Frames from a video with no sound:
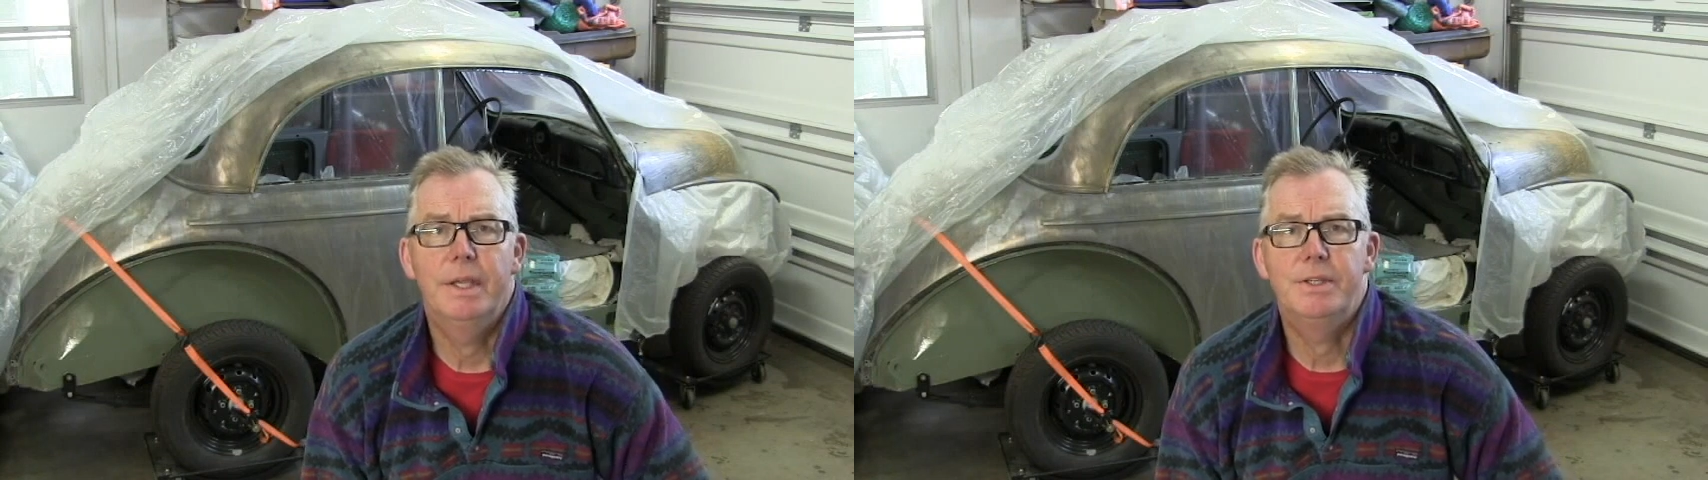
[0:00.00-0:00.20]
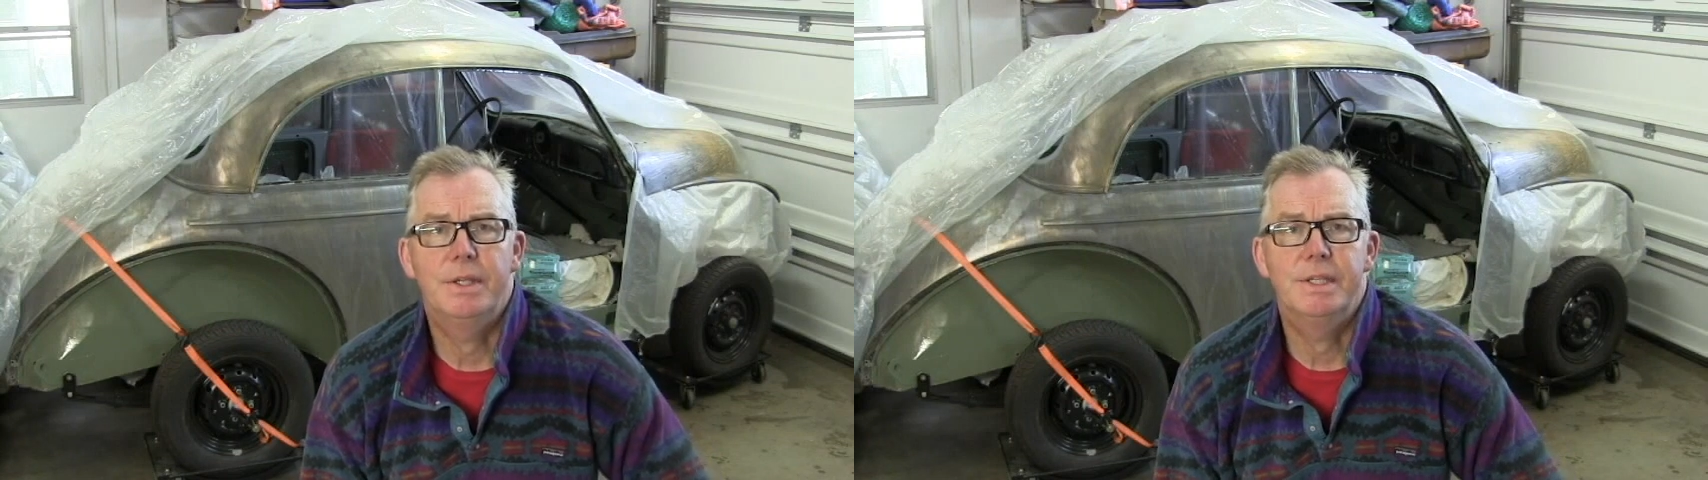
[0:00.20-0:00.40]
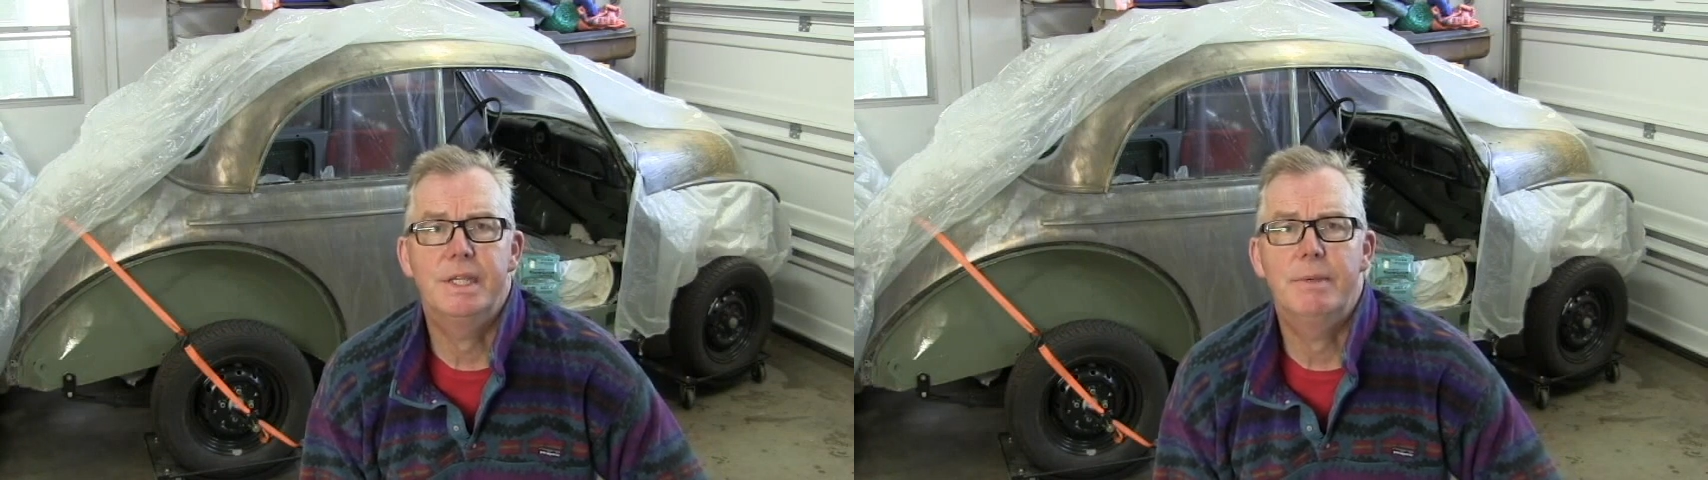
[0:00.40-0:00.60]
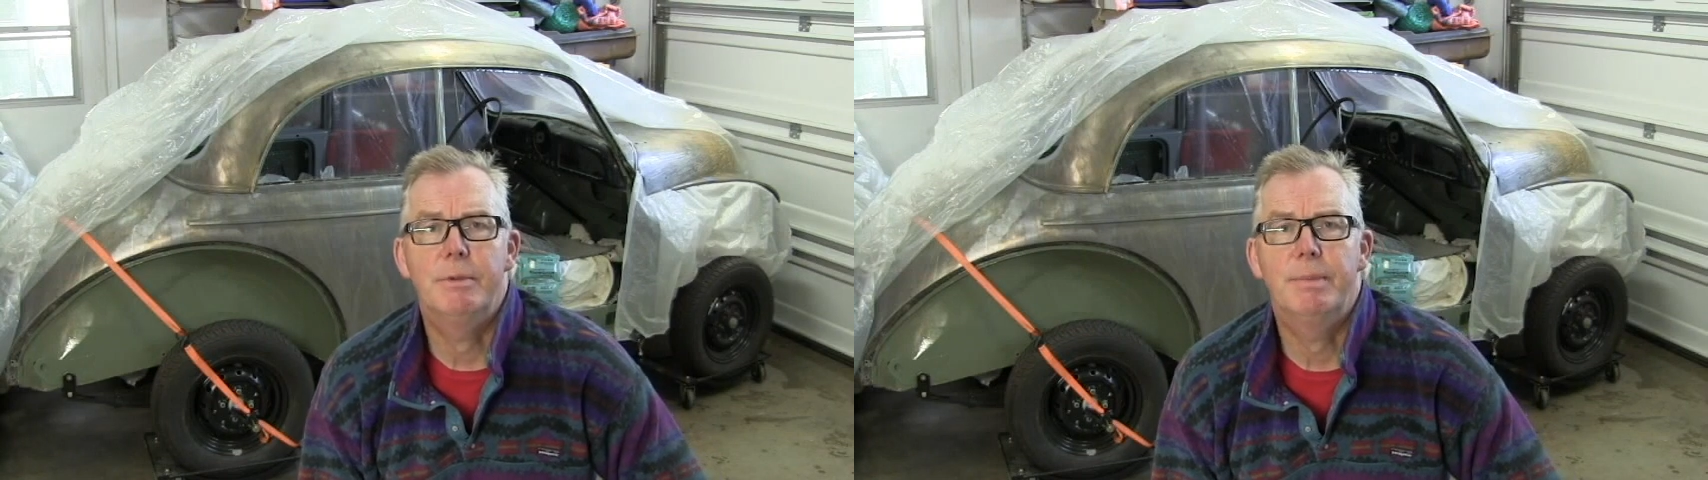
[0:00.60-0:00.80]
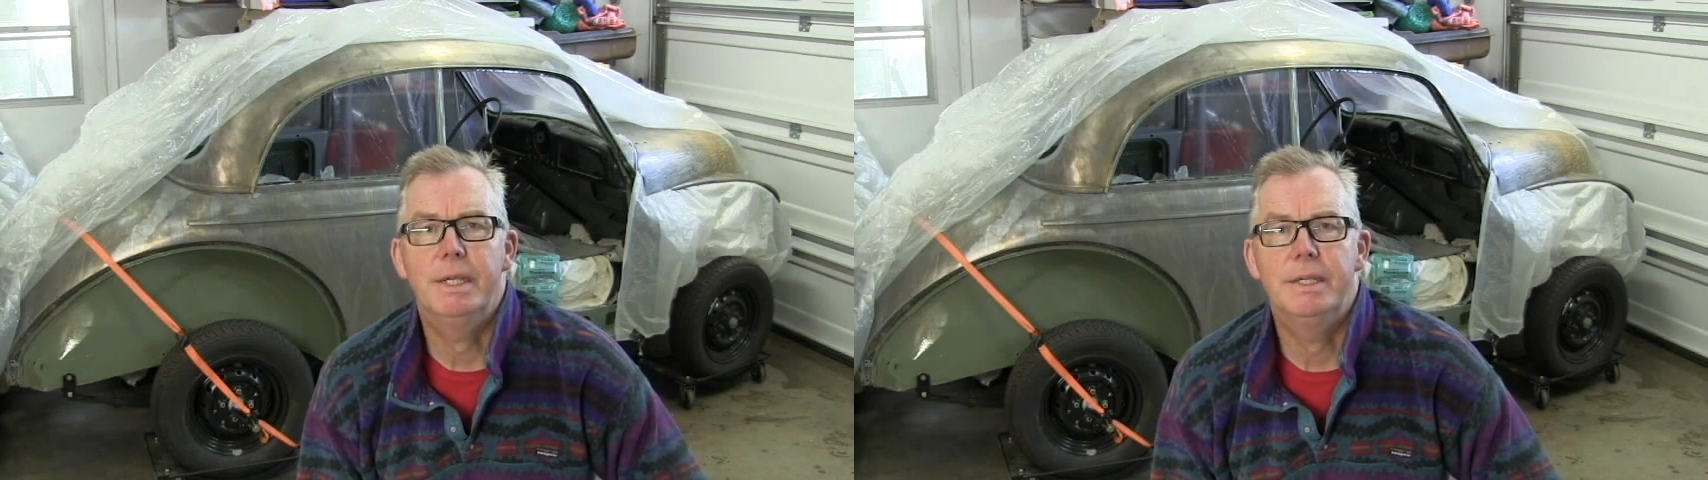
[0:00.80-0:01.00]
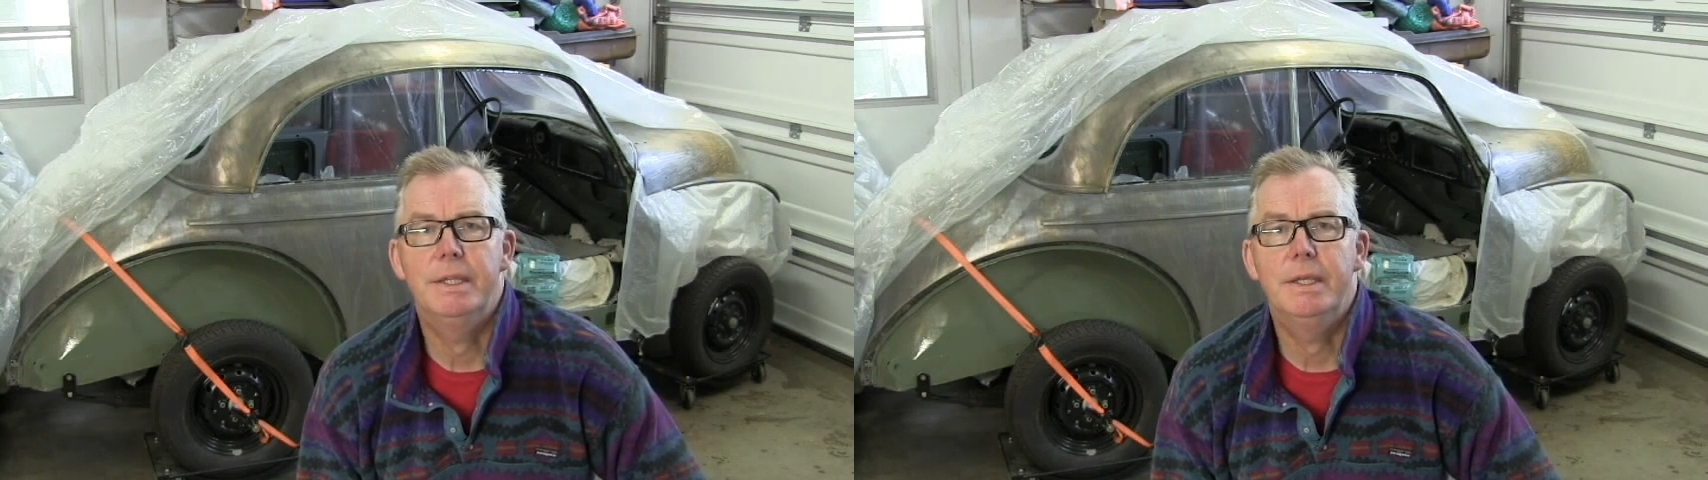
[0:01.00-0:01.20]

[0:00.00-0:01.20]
As you can see, we painted